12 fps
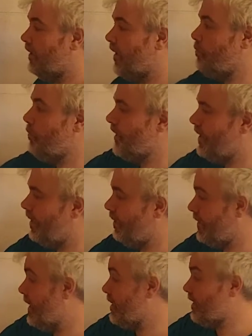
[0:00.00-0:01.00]
That's what
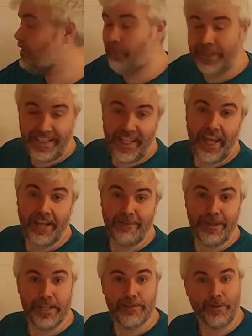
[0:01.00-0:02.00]
that's actually what the K
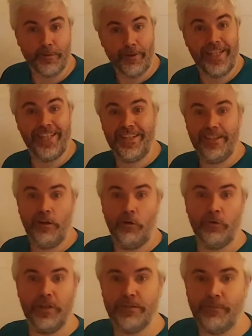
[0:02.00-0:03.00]
means, by the way.
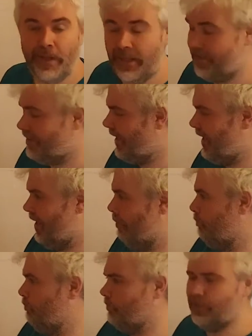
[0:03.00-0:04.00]
Kilo is
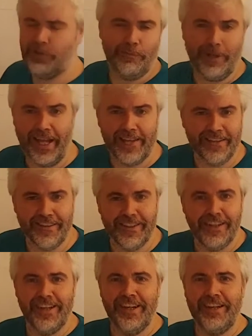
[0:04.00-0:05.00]
some
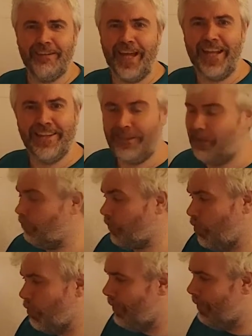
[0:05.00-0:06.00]
Latin or
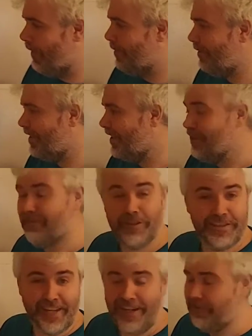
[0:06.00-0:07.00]
Roman maybe
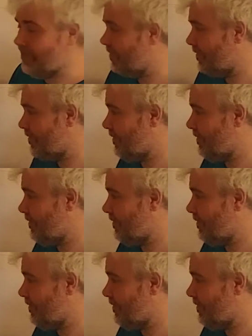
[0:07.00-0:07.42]
for 1,000.